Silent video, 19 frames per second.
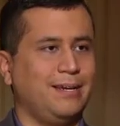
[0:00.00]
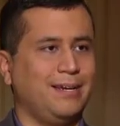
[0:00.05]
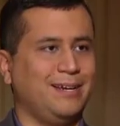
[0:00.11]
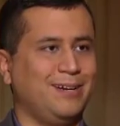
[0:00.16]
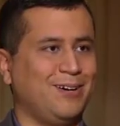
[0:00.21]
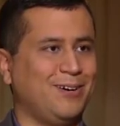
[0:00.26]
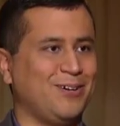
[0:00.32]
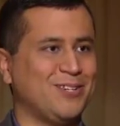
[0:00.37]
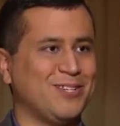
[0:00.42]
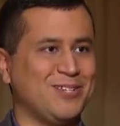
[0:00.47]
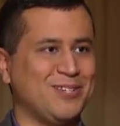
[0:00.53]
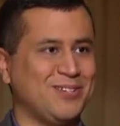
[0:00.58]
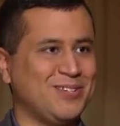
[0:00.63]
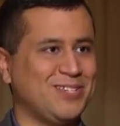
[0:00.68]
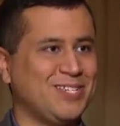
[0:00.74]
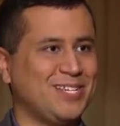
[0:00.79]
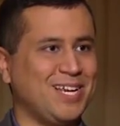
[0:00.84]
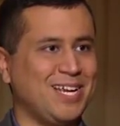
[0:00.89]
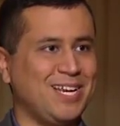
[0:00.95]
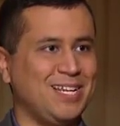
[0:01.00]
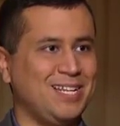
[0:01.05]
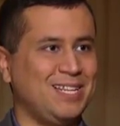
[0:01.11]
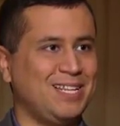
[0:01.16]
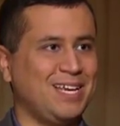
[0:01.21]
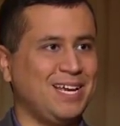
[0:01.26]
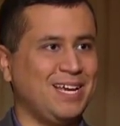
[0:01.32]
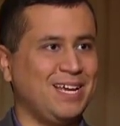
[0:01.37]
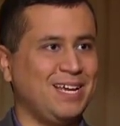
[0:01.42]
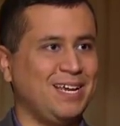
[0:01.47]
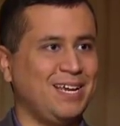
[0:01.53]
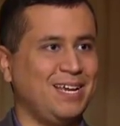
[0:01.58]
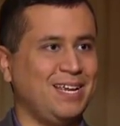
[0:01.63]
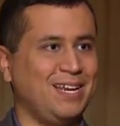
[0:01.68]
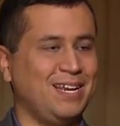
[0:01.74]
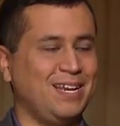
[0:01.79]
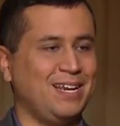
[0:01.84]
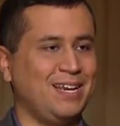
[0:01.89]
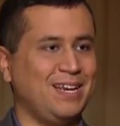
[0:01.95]
also stated that,
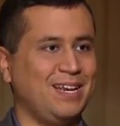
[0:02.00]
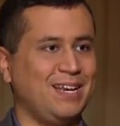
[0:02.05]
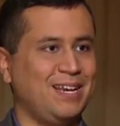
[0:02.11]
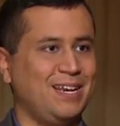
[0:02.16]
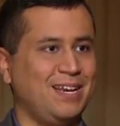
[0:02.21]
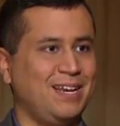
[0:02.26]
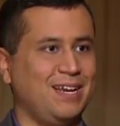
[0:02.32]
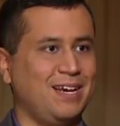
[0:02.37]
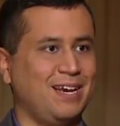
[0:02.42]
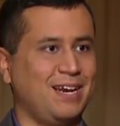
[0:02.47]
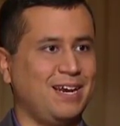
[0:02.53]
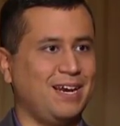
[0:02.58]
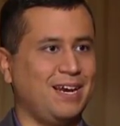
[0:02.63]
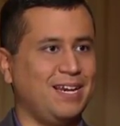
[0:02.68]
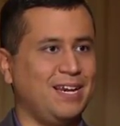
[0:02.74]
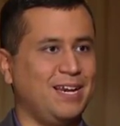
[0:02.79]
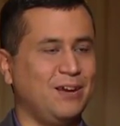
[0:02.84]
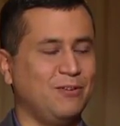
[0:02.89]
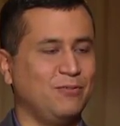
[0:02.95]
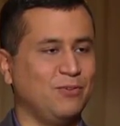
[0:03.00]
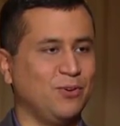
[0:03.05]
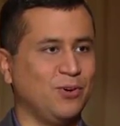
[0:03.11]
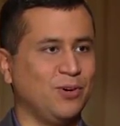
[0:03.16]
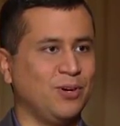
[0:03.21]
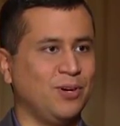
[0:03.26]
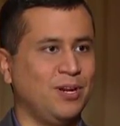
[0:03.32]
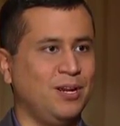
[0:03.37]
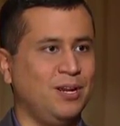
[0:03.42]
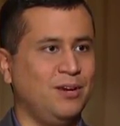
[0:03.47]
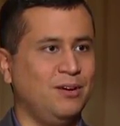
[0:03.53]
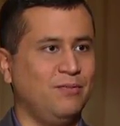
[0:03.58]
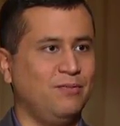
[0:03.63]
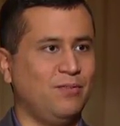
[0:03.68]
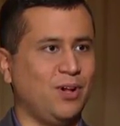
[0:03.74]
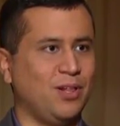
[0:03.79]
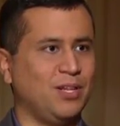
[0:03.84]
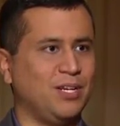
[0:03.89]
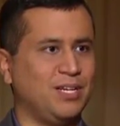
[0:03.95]
and I never
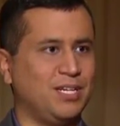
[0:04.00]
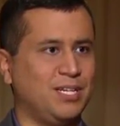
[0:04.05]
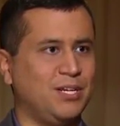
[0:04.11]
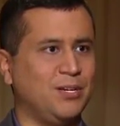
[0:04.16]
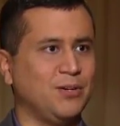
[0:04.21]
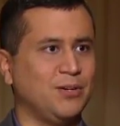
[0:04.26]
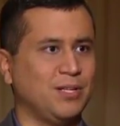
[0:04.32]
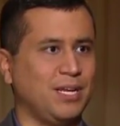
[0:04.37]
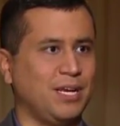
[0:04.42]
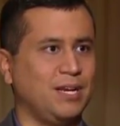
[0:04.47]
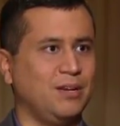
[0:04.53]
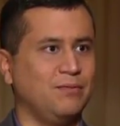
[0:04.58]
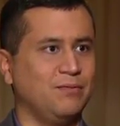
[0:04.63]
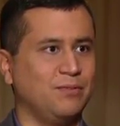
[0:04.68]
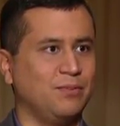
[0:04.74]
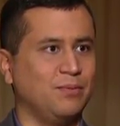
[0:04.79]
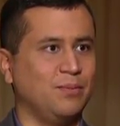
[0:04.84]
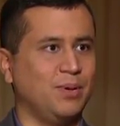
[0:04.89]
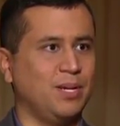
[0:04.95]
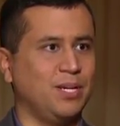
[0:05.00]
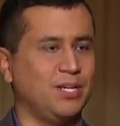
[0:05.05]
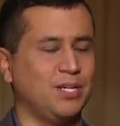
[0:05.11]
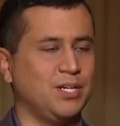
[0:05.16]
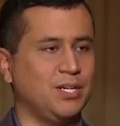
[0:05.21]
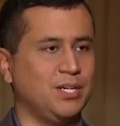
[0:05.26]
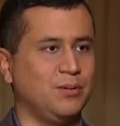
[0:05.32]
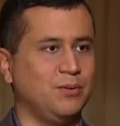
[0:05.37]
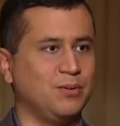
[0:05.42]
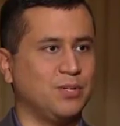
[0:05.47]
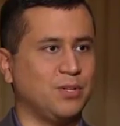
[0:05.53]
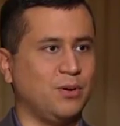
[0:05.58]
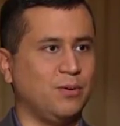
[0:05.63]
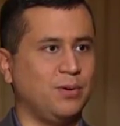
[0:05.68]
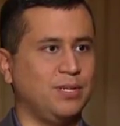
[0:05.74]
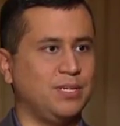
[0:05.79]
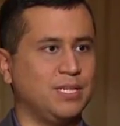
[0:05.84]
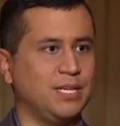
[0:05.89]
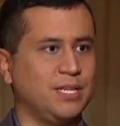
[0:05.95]
volunteered that information. It was
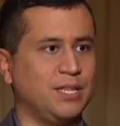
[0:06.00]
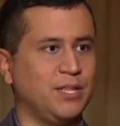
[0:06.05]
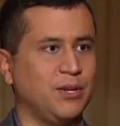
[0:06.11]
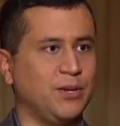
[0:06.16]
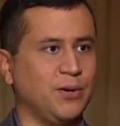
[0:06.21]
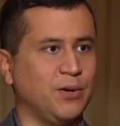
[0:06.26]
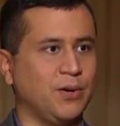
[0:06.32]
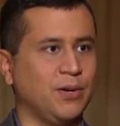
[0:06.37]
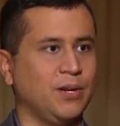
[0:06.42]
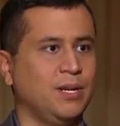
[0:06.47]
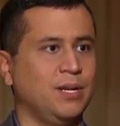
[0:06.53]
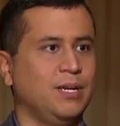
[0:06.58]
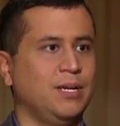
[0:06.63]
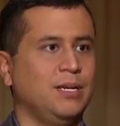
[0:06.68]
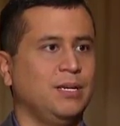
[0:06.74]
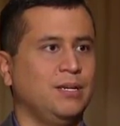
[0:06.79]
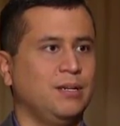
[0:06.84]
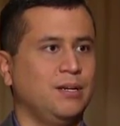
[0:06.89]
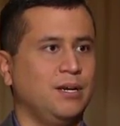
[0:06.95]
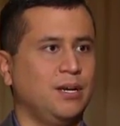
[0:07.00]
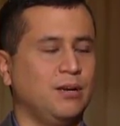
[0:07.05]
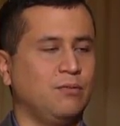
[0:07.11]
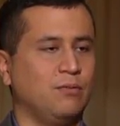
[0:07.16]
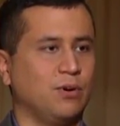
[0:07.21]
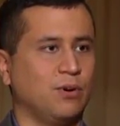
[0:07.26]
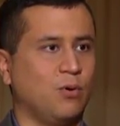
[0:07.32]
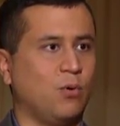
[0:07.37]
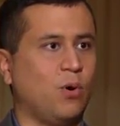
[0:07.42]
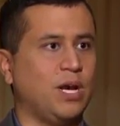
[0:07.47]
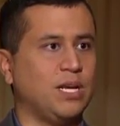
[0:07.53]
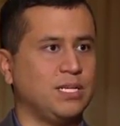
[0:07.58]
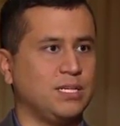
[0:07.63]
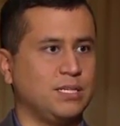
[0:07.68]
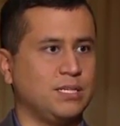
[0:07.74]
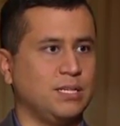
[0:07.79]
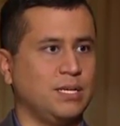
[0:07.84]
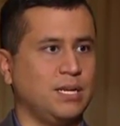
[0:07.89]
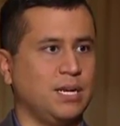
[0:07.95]
always at their
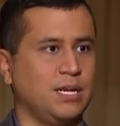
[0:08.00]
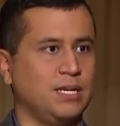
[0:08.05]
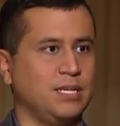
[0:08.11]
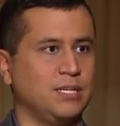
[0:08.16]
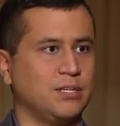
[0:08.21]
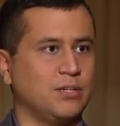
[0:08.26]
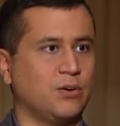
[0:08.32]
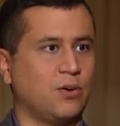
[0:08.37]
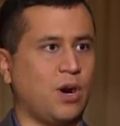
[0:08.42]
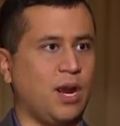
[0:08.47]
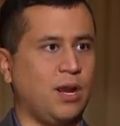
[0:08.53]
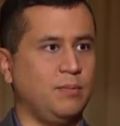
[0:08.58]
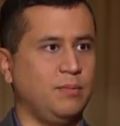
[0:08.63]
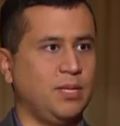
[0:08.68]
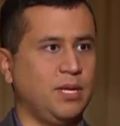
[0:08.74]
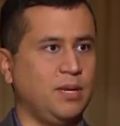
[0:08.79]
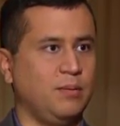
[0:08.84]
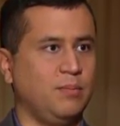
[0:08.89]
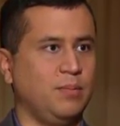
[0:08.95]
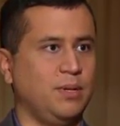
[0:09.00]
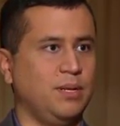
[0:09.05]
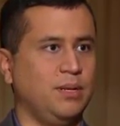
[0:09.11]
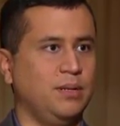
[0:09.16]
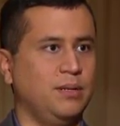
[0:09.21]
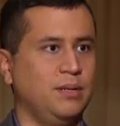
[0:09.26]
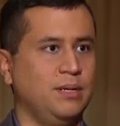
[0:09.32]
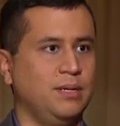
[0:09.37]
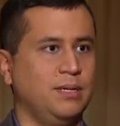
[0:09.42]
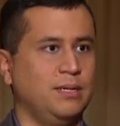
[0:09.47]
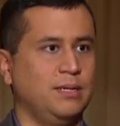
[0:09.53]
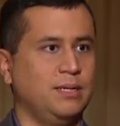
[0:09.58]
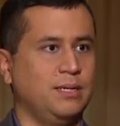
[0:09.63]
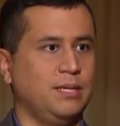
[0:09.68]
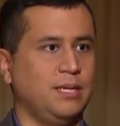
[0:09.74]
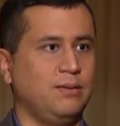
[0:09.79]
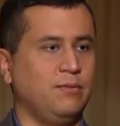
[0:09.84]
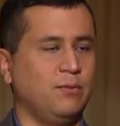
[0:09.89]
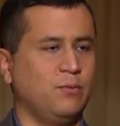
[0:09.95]
request that I described them, and
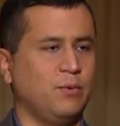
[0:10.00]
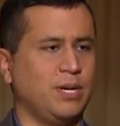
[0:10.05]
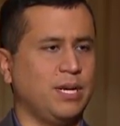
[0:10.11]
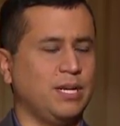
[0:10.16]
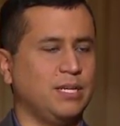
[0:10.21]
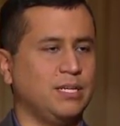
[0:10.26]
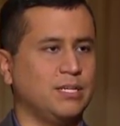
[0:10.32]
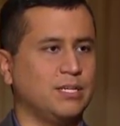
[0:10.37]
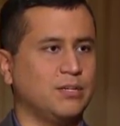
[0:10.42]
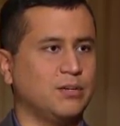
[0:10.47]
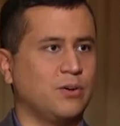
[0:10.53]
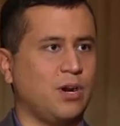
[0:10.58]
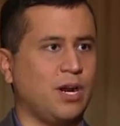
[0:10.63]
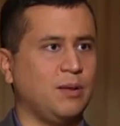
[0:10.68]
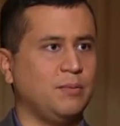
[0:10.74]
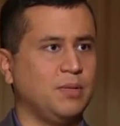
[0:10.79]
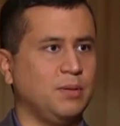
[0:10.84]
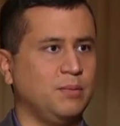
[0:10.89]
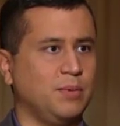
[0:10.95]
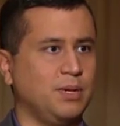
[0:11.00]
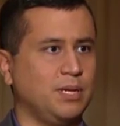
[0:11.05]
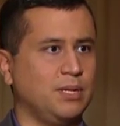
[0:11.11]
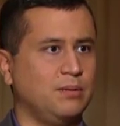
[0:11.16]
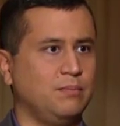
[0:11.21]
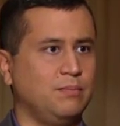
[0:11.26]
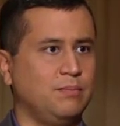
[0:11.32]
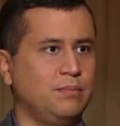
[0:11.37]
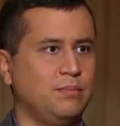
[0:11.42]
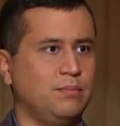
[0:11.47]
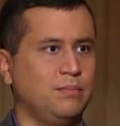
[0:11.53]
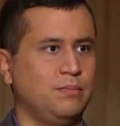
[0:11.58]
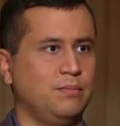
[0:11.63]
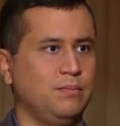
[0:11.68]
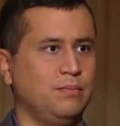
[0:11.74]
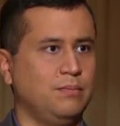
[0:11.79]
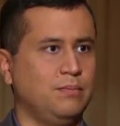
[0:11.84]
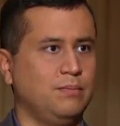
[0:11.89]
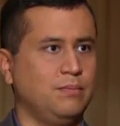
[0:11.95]
even when I described them, I
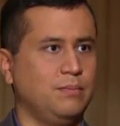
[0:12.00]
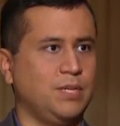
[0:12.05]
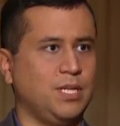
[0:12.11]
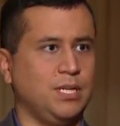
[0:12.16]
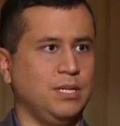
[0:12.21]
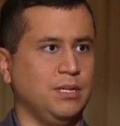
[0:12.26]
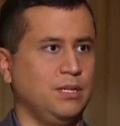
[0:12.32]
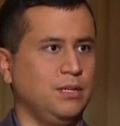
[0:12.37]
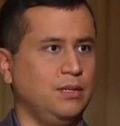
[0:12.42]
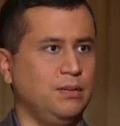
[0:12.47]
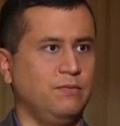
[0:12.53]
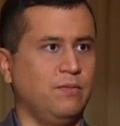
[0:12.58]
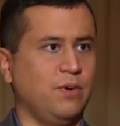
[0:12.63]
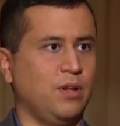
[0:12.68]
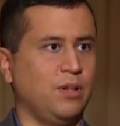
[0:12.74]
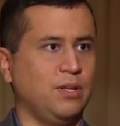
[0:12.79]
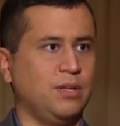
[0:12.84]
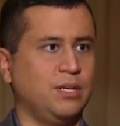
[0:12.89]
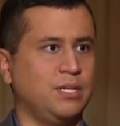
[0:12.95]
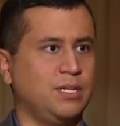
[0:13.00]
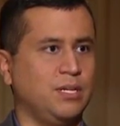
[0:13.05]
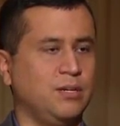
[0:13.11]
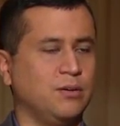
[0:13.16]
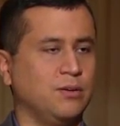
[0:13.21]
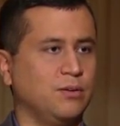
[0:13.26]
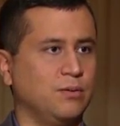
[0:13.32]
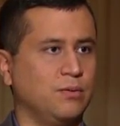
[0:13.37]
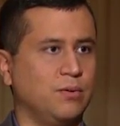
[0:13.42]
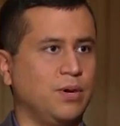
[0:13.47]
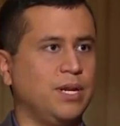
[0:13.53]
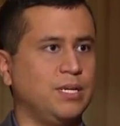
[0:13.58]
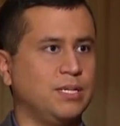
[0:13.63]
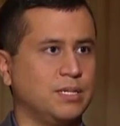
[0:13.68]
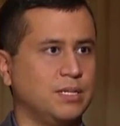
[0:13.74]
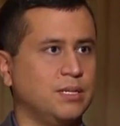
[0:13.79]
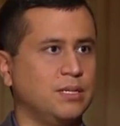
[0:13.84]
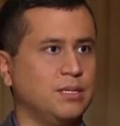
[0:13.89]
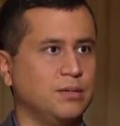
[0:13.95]
didn't volunteer the
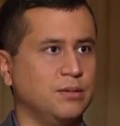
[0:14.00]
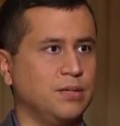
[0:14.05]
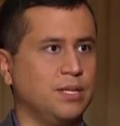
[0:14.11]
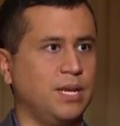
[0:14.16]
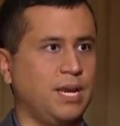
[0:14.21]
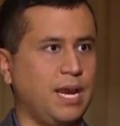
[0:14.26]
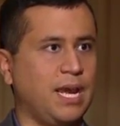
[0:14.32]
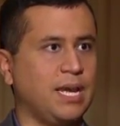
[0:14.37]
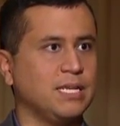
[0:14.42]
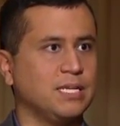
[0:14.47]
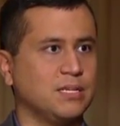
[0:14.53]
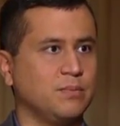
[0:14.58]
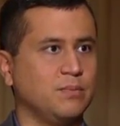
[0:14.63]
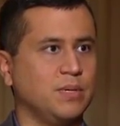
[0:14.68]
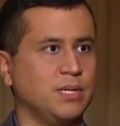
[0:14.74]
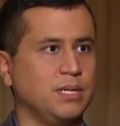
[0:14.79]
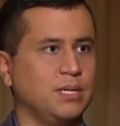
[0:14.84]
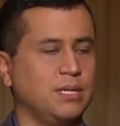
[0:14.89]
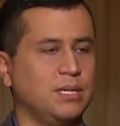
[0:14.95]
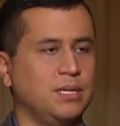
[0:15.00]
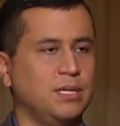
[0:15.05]
race until they asked me.